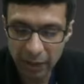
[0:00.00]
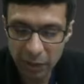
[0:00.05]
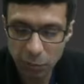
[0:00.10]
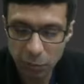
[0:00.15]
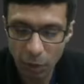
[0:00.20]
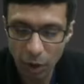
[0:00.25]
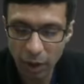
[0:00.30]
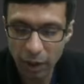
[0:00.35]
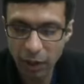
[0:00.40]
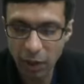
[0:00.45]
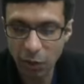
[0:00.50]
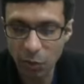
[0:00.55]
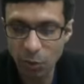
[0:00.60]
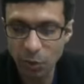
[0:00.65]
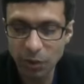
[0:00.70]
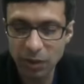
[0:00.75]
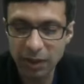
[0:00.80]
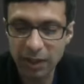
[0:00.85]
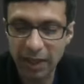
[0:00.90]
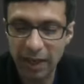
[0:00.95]
these
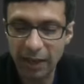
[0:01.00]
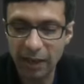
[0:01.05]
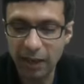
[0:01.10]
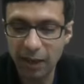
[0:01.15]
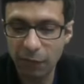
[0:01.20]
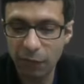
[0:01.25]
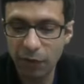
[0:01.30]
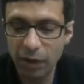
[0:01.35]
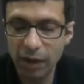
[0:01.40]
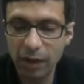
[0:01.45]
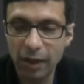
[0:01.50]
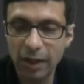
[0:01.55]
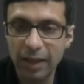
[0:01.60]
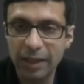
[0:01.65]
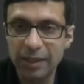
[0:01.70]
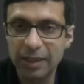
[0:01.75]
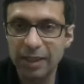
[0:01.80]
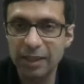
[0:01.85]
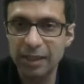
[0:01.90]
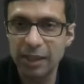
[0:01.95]
molecules can definitely
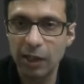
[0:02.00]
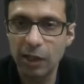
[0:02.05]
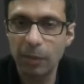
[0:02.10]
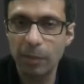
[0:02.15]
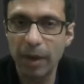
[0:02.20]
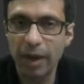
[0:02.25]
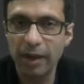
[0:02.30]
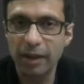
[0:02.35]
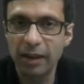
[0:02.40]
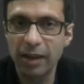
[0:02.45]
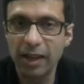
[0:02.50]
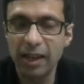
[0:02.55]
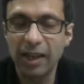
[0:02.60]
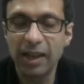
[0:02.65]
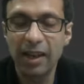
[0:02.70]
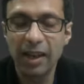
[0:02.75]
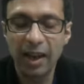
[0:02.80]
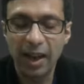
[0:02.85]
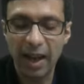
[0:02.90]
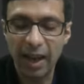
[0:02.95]
exist
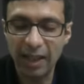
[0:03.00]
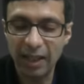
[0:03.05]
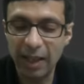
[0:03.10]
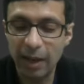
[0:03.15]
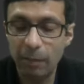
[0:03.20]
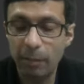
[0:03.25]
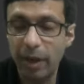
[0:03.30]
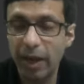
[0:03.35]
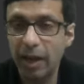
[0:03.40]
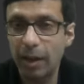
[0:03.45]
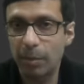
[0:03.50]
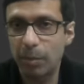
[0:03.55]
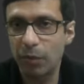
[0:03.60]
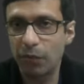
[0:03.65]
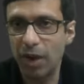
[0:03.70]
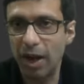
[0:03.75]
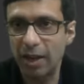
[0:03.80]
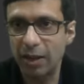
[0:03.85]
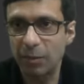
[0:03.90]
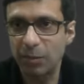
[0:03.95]
independently, and they are made up
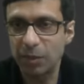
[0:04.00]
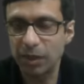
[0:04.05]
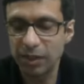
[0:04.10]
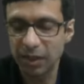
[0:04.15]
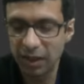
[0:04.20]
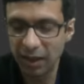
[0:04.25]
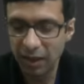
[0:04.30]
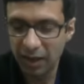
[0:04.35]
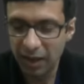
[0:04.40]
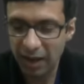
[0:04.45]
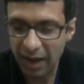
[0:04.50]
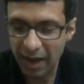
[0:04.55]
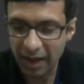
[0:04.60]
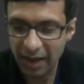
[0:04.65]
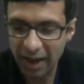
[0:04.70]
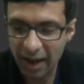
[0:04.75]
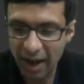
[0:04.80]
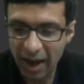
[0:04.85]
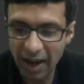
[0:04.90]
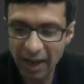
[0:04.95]
of atoms.
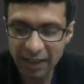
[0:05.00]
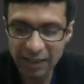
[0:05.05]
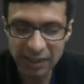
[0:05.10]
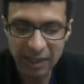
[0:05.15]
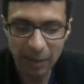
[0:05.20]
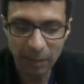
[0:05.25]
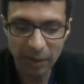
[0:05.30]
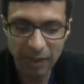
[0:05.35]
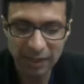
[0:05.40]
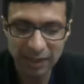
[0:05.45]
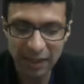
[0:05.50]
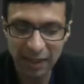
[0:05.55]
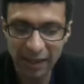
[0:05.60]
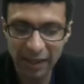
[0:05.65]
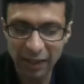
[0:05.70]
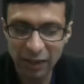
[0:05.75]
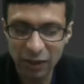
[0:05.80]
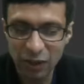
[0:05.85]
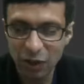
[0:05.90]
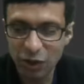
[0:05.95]
And ions are
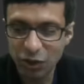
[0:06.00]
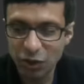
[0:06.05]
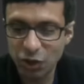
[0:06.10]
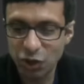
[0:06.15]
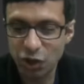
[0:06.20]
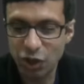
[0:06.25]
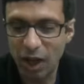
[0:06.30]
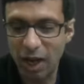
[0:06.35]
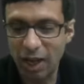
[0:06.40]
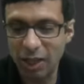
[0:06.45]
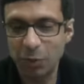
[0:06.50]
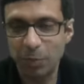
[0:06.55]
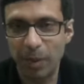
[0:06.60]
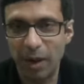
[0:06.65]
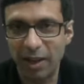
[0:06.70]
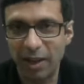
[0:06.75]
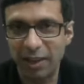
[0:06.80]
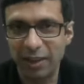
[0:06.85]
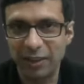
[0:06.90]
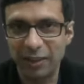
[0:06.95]
basically charged
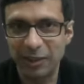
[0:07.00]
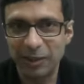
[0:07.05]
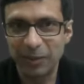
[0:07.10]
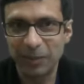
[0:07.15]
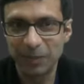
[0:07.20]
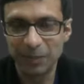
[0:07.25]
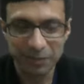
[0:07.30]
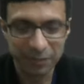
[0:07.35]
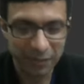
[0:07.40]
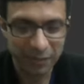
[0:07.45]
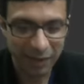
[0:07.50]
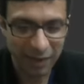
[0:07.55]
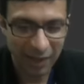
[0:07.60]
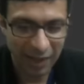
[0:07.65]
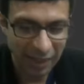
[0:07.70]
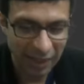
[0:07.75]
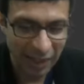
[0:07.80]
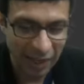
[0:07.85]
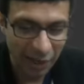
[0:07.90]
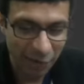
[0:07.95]
particles.
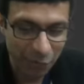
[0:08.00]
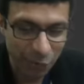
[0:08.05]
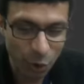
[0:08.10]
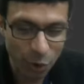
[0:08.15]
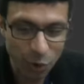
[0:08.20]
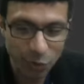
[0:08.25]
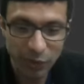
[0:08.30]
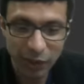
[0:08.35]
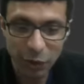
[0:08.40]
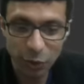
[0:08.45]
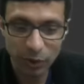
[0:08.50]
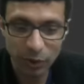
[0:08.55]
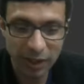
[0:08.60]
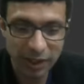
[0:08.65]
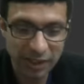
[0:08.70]
And then of course we took